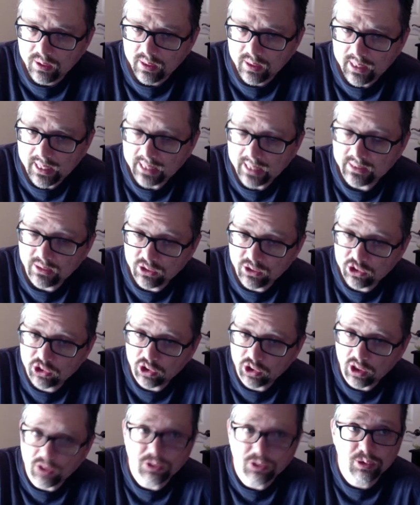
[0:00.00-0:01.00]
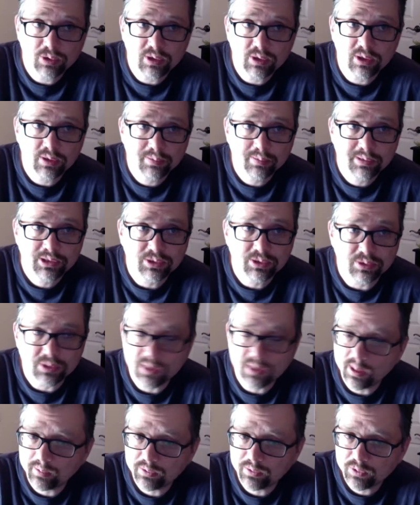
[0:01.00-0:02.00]
and he saw nuclear missiles
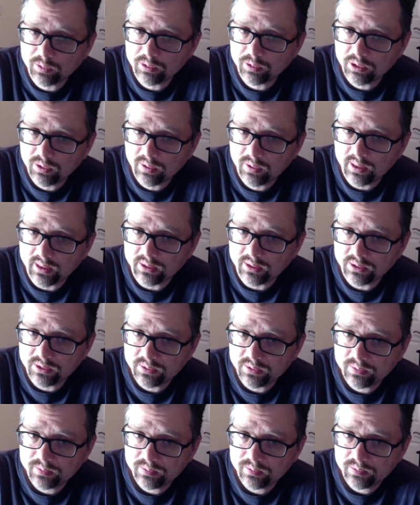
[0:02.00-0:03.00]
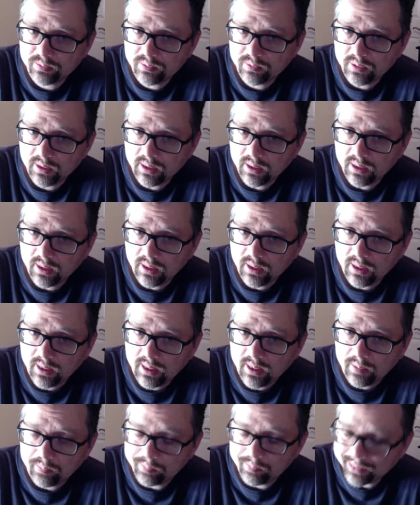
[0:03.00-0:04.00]
coming from the US.
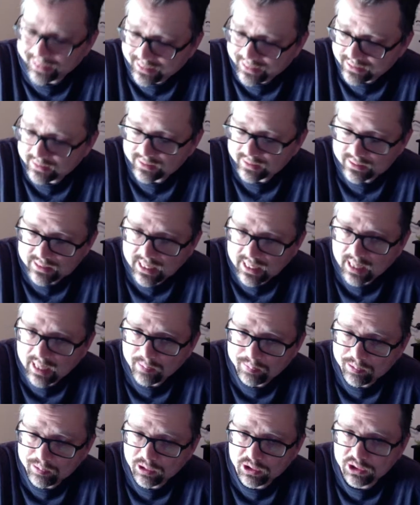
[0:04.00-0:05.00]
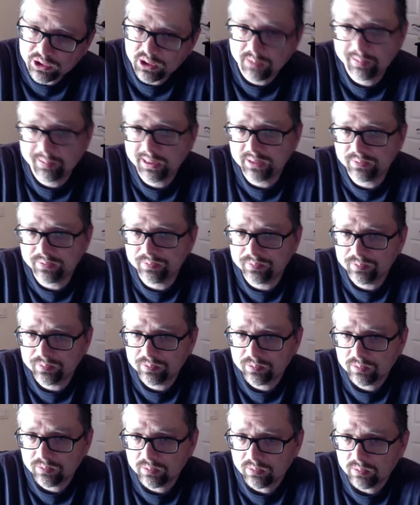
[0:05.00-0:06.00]
But he did not push the button.
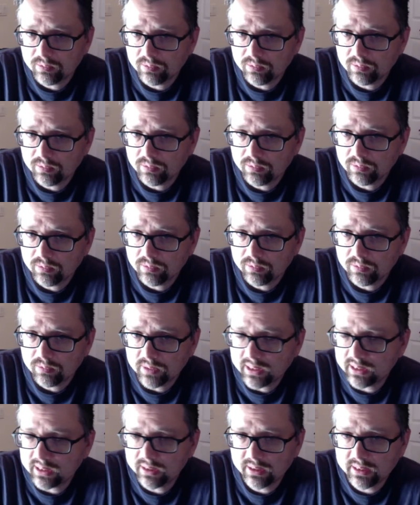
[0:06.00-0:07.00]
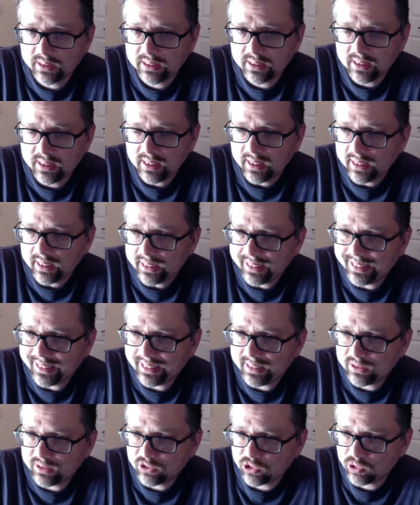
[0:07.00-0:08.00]

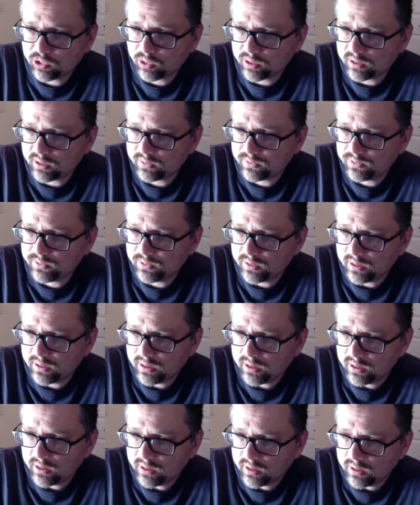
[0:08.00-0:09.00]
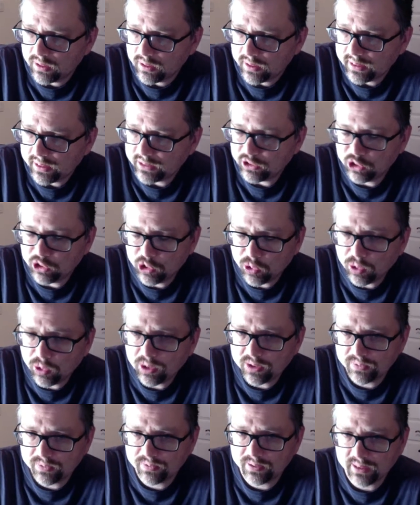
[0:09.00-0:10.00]
He sort of
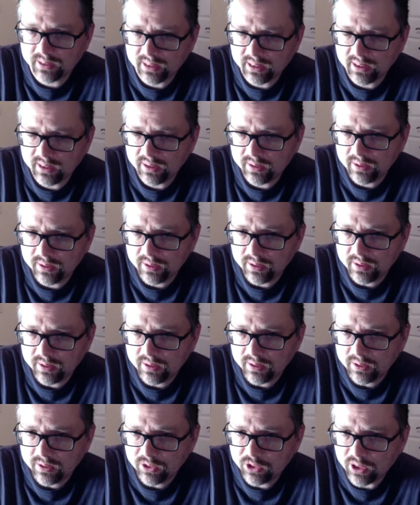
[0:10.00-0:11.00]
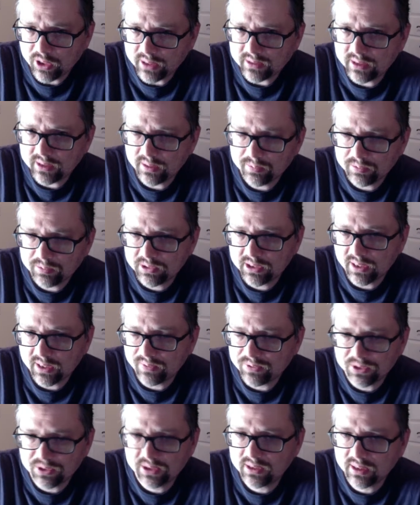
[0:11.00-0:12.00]
intuitively thought to himself,
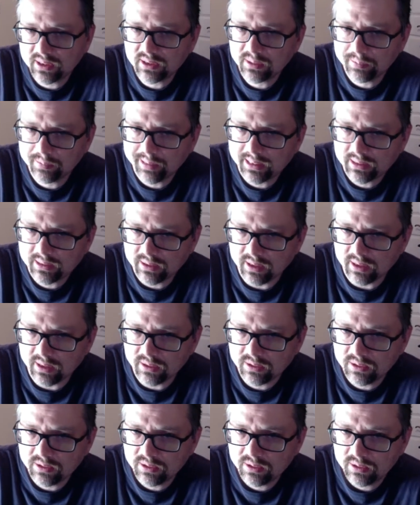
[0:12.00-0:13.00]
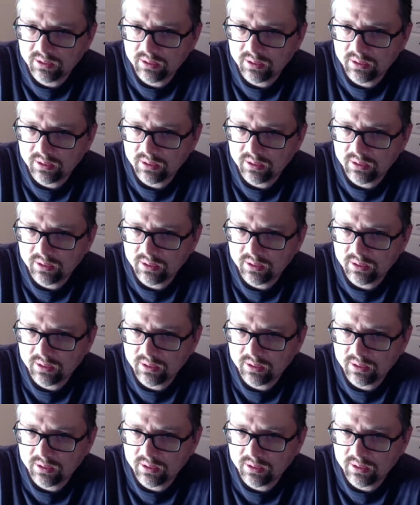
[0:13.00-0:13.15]
this doesn't make sense.